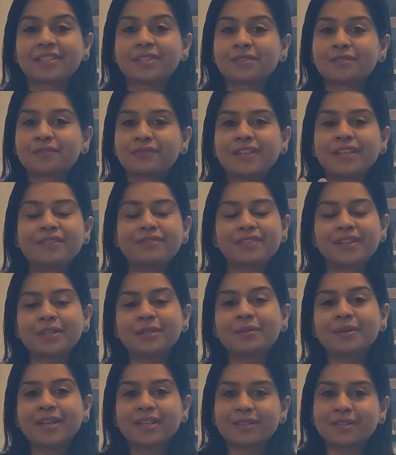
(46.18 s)
So feel free
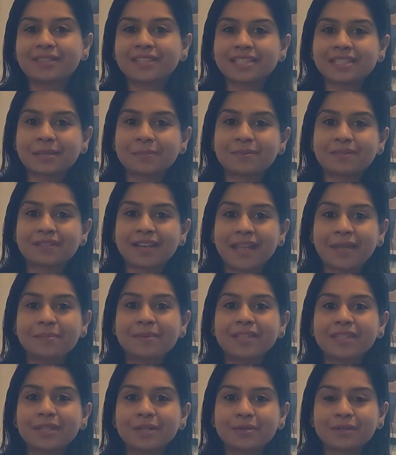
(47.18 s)
to hit on the subscribe
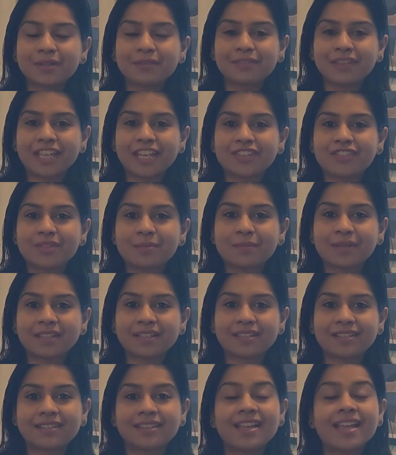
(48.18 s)
and the notification
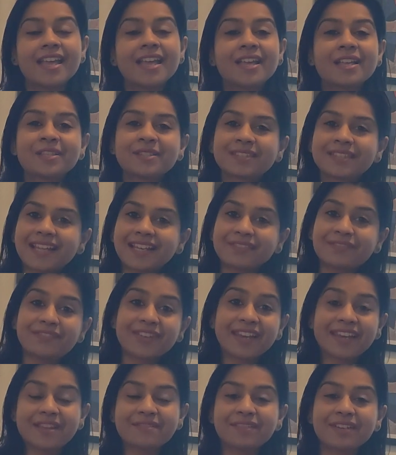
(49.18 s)
button so that
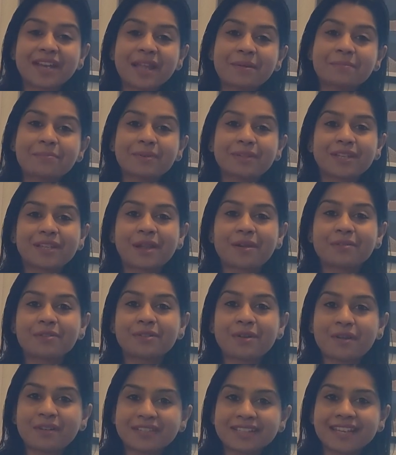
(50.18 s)
whenever I'm putting out
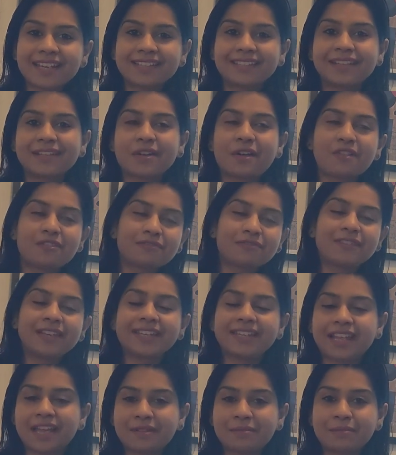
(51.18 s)
content, and of
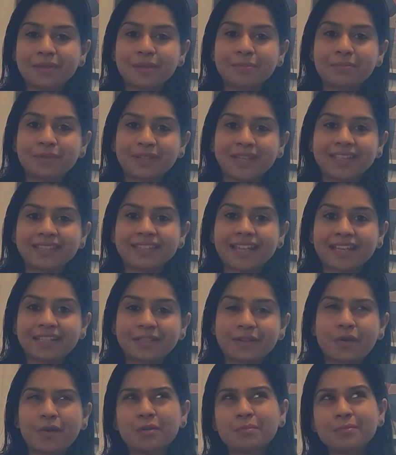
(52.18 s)
late I've been putting
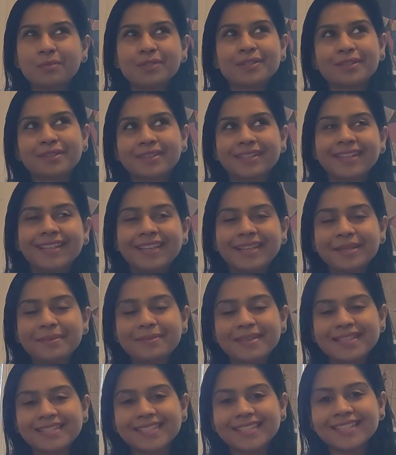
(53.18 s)
that almost on a daily
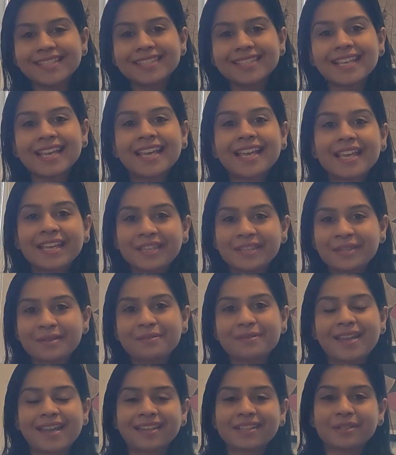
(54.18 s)
basis,
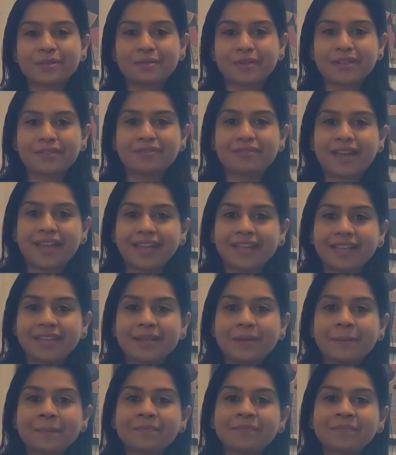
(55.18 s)
you get notified.